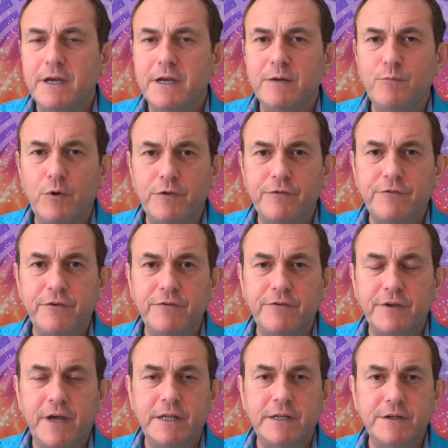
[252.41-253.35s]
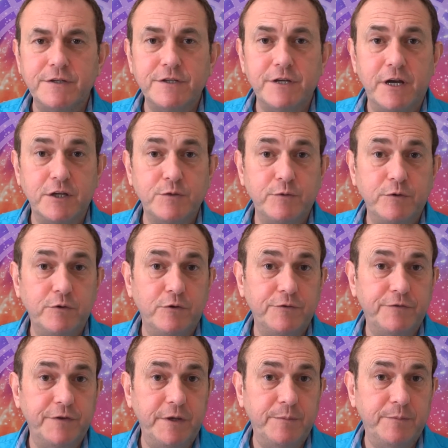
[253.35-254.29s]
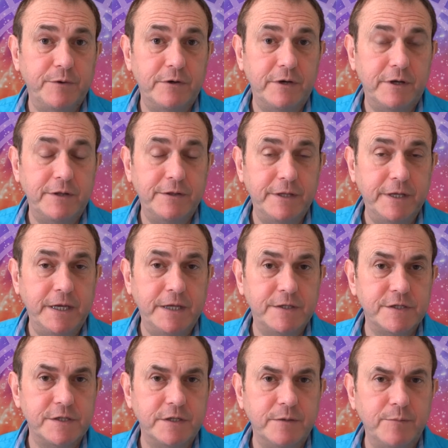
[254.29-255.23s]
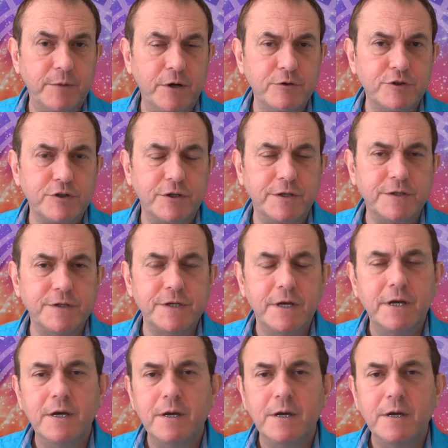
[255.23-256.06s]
in wanting to get in touch with your deeper needs and emotions,